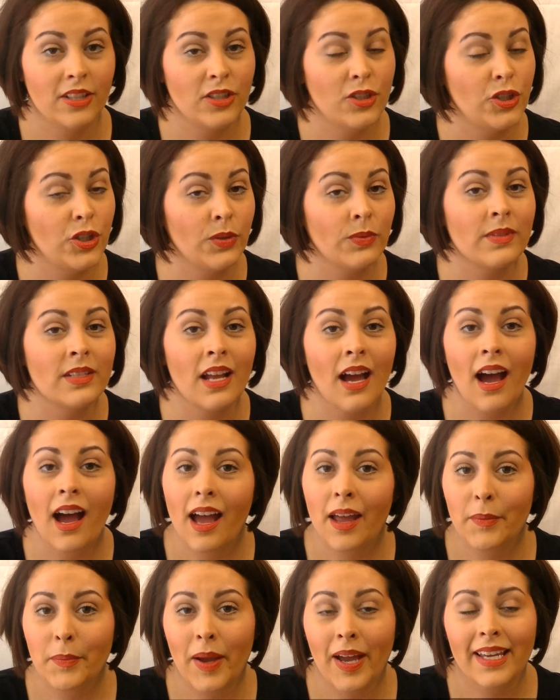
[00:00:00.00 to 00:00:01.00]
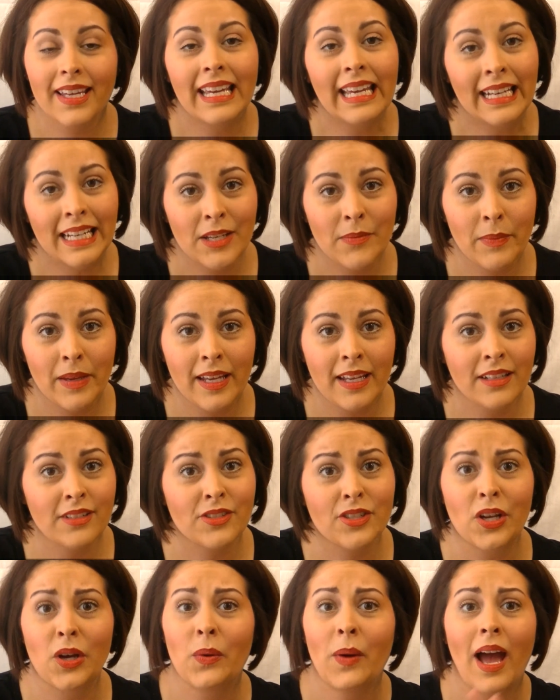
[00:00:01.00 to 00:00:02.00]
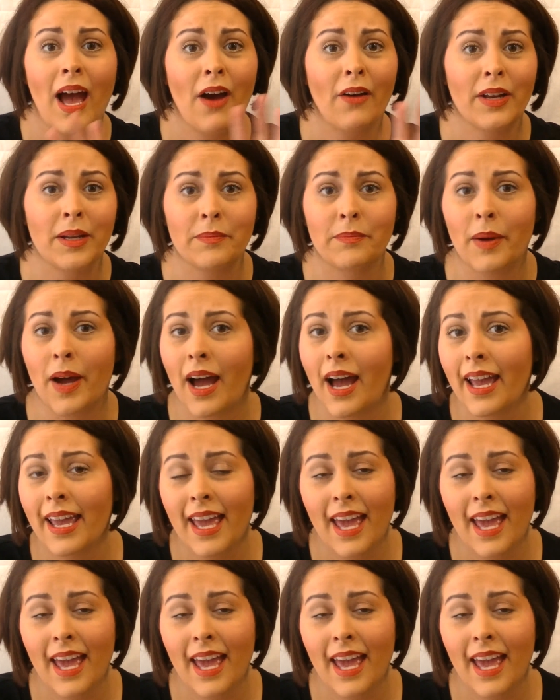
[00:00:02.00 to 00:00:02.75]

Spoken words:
Do not by any means go out and buy